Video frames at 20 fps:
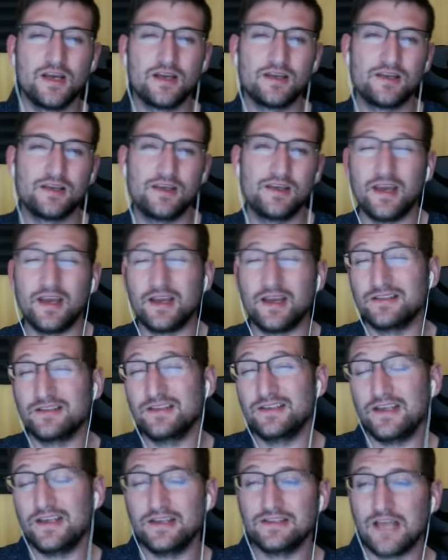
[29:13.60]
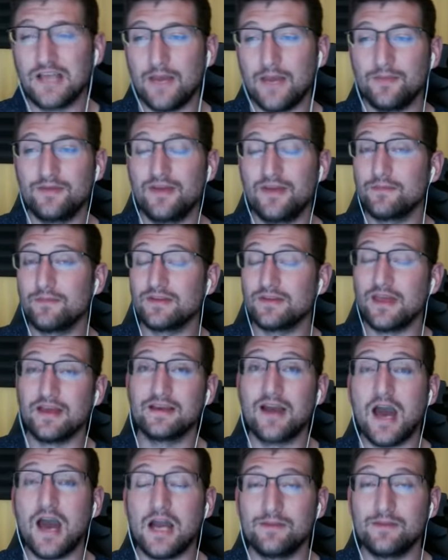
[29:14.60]
kick knee type of thing, but that
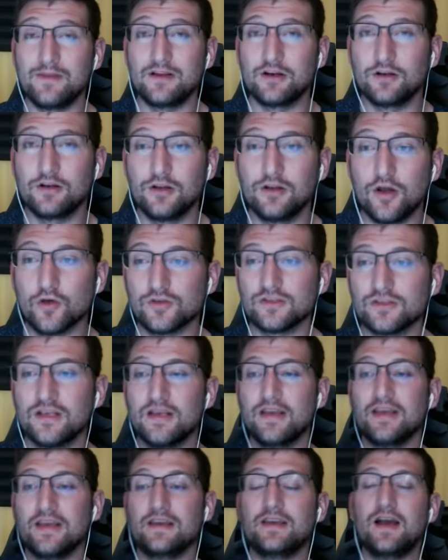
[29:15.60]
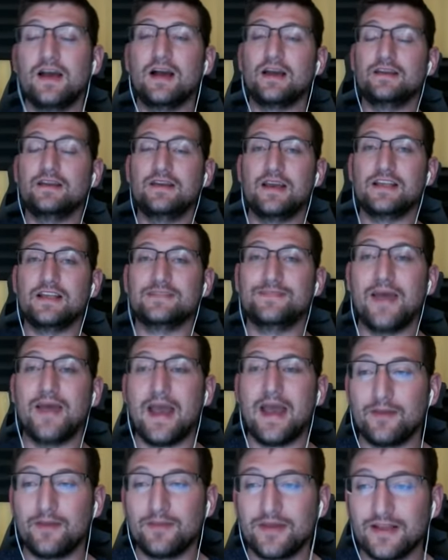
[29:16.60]
got him in close. It got Cannetti's
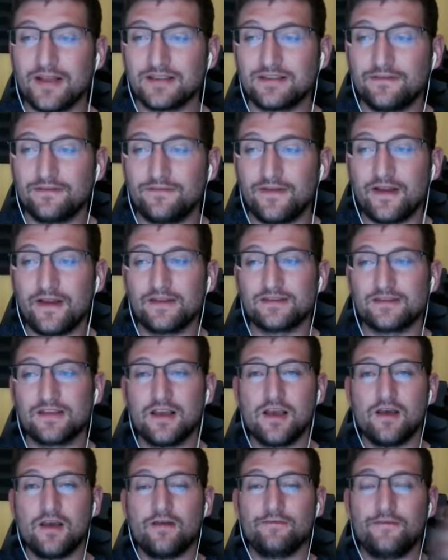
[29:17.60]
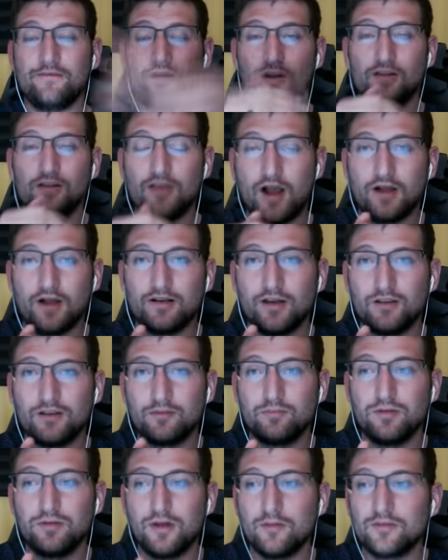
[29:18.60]
back up against the fence. Vera locked on the
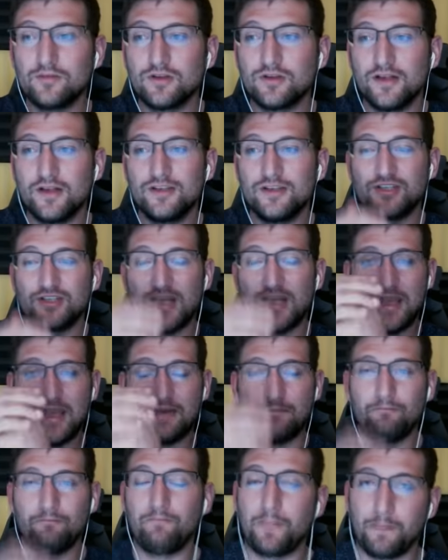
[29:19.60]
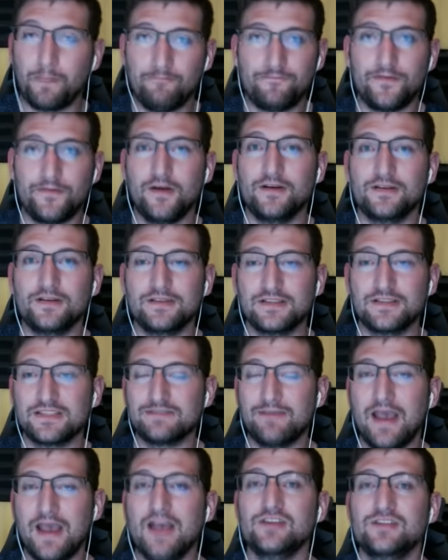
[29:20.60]
plum clinch and fucking
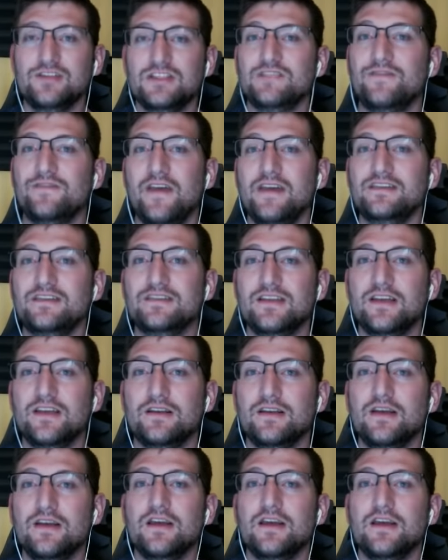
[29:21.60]
smashed his face in